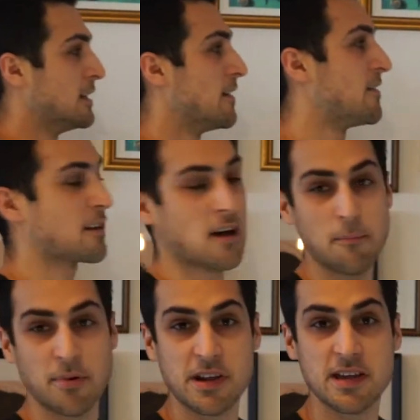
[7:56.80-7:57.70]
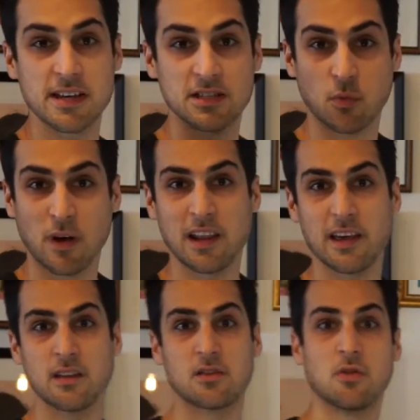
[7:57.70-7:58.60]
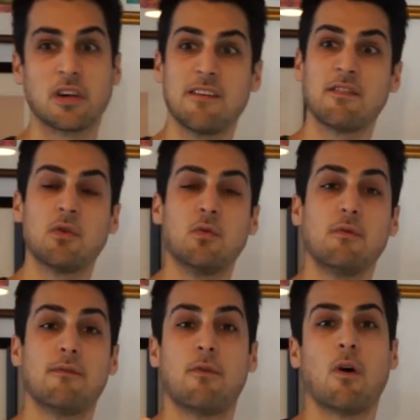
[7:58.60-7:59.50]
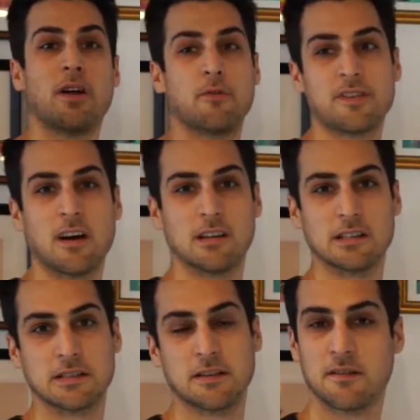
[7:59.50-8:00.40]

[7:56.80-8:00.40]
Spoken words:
The company is willing to give you $400.